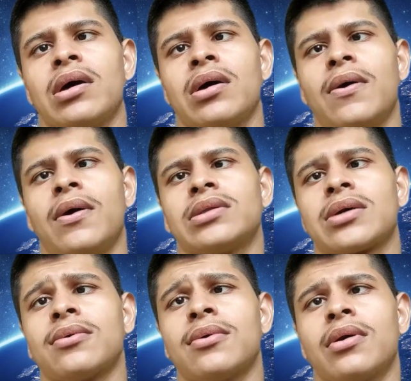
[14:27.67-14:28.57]
or the
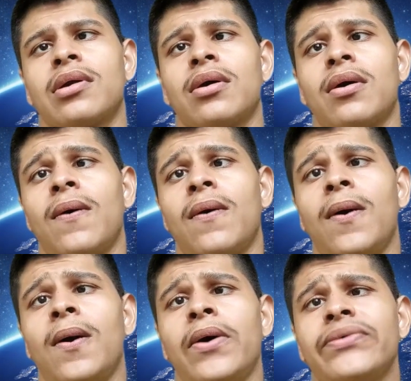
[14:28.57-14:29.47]
code
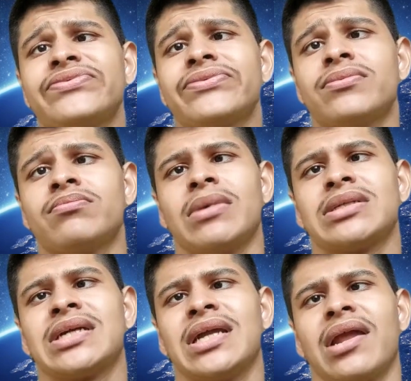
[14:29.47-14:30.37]
of
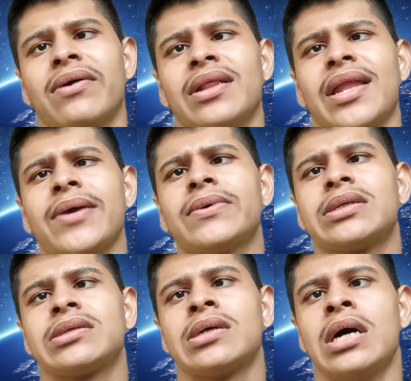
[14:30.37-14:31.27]
machine level language.
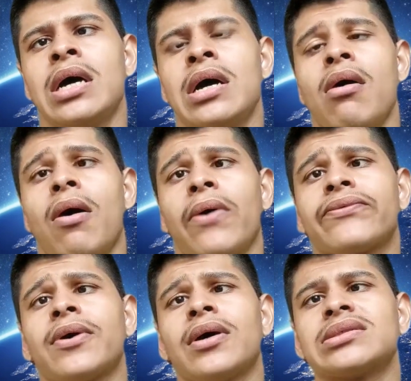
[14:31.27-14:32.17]
Of
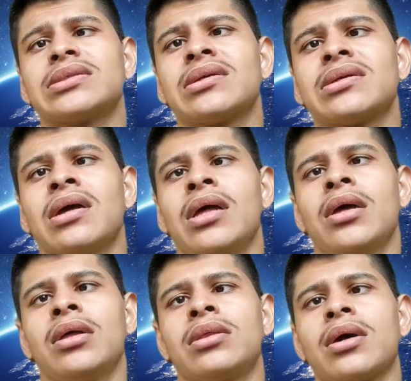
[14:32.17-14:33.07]
course,
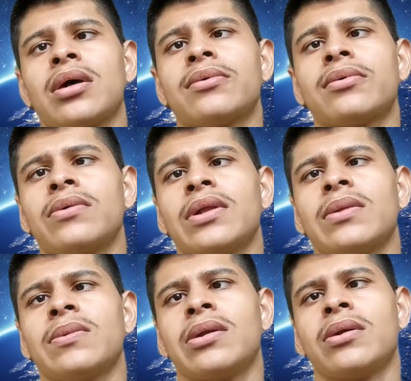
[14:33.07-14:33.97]
the code will
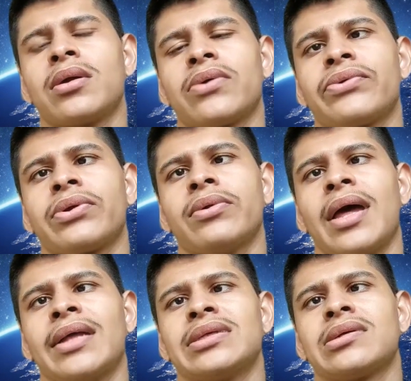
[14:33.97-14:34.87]
be not of 2
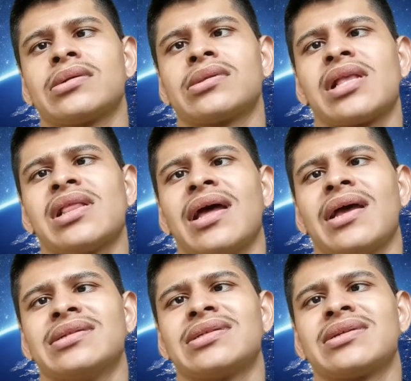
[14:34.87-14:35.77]
lines or 3
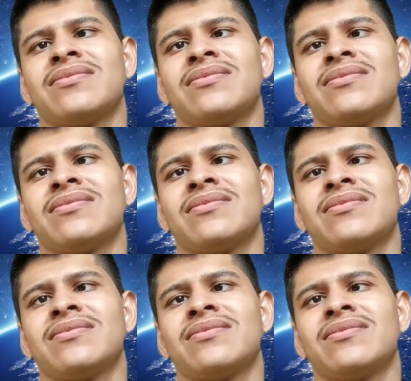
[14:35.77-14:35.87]
lines.